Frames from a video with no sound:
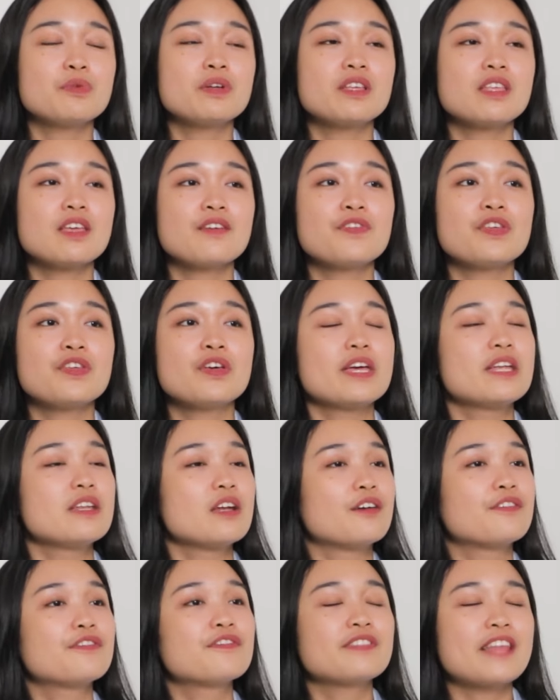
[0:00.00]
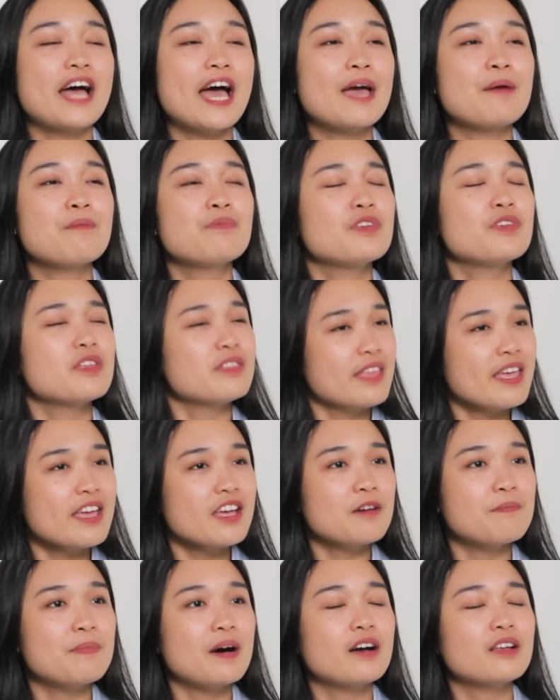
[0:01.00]
will give you enough time to think
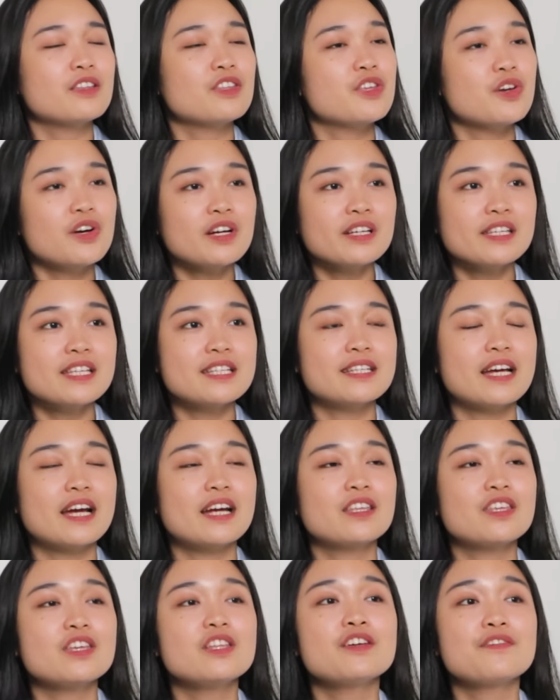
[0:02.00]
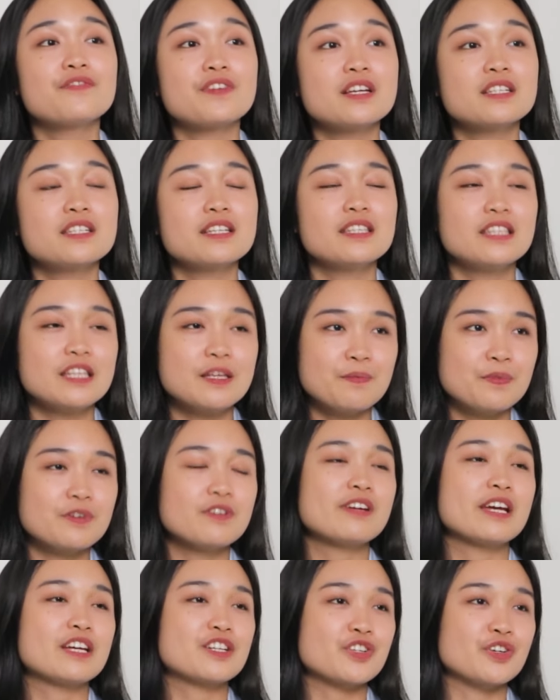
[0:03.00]
about your desired university
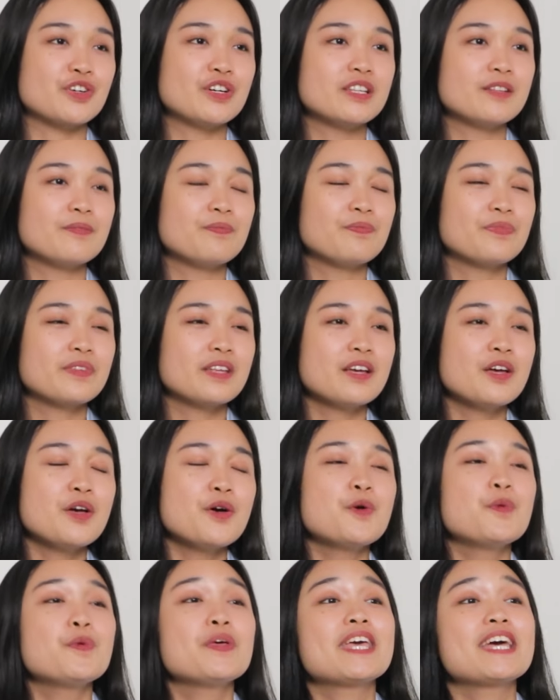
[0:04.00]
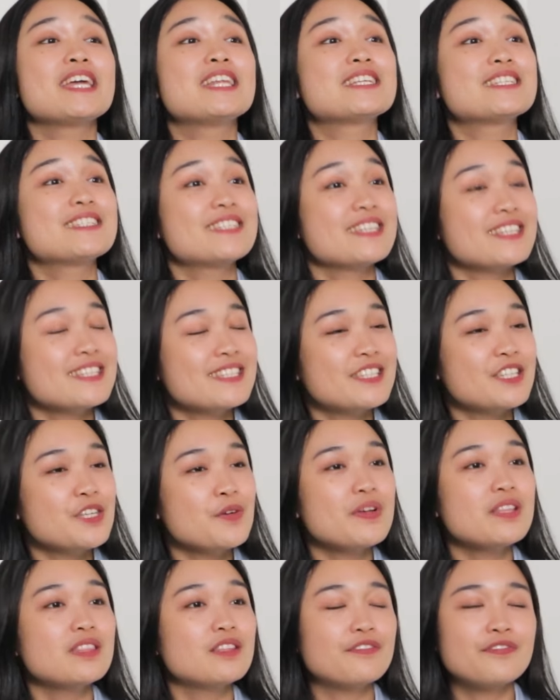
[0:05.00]
progression. We can assist you
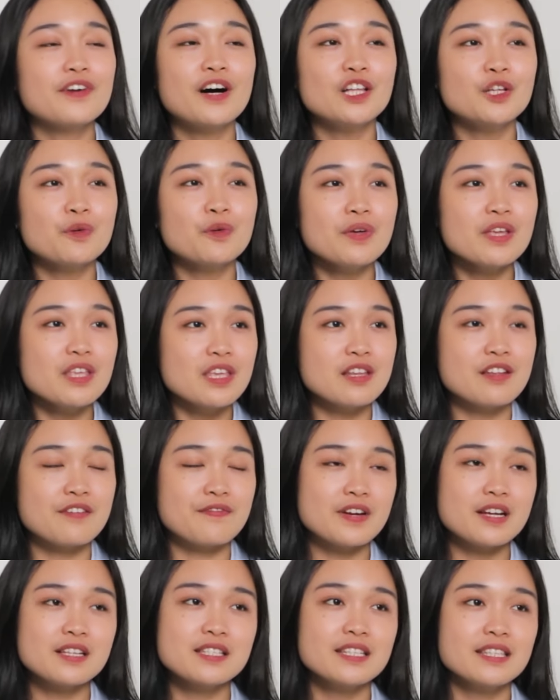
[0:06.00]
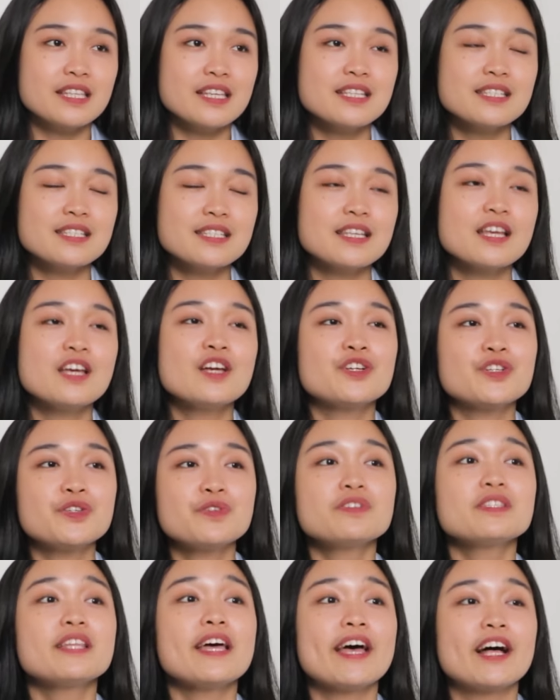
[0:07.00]
in the following universities
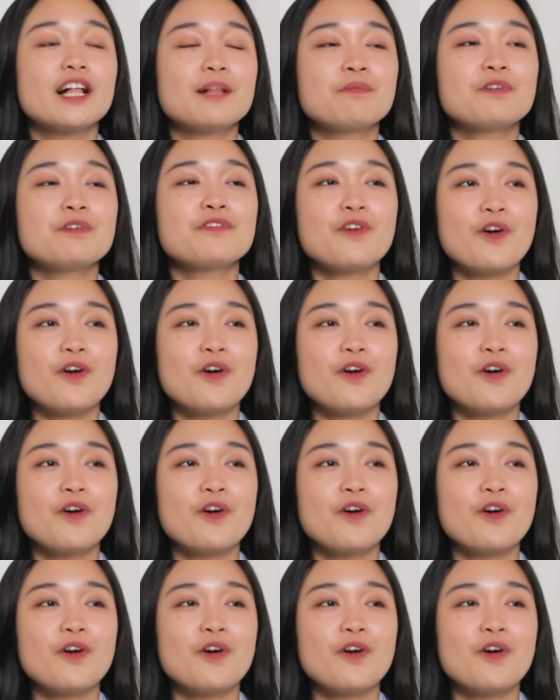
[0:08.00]
through the help of